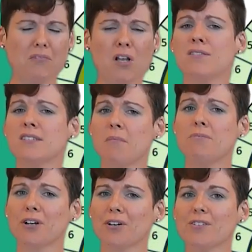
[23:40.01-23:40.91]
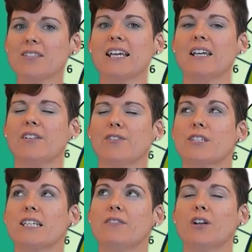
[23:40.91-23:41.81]
on some turtles,
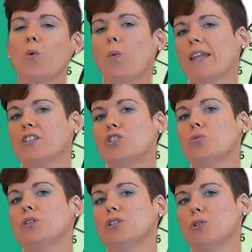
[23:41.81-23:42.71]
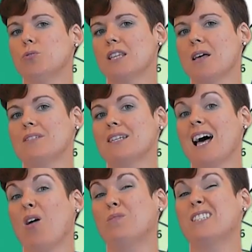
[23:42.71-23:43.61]
there's even a way that you can use them to
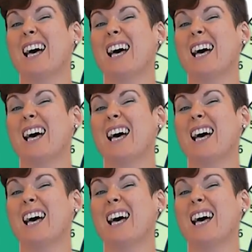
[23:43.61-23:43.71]
help